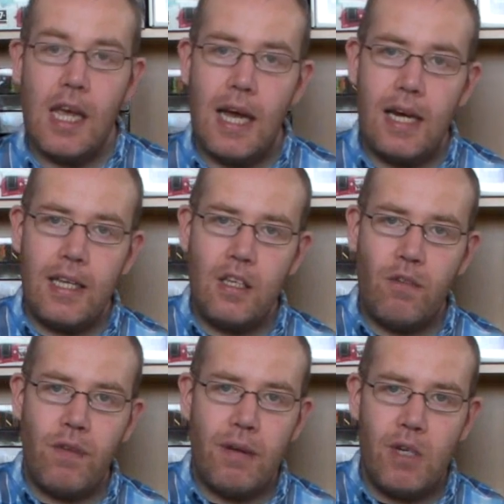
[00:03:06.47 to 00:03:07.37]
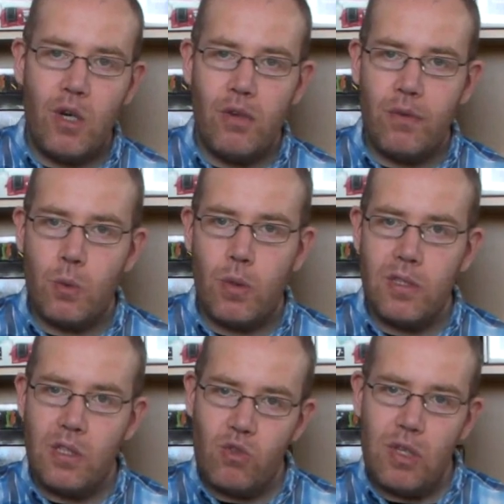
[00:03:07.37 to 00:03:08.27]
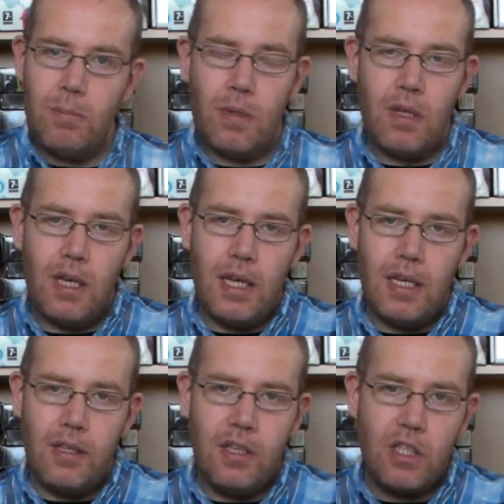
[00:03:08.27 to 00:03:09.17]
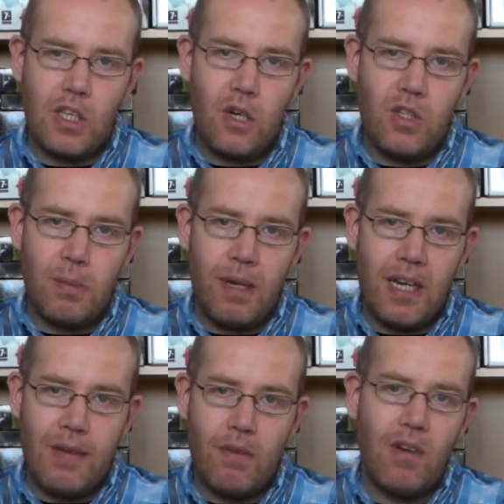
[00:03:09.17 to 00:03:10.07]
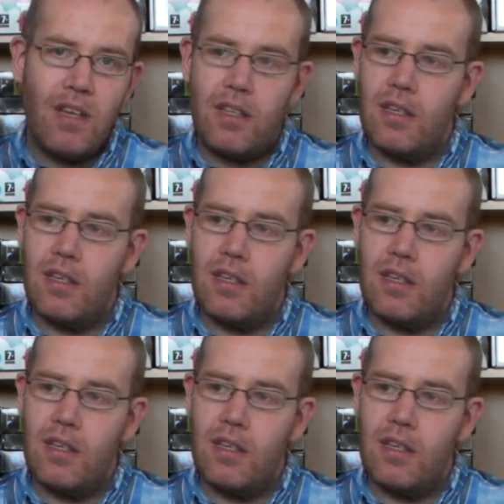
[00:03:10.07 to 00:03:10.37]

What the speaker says: And it is Fahrenheit from Quantic Dream, and these are the guys that made Heavy Rain.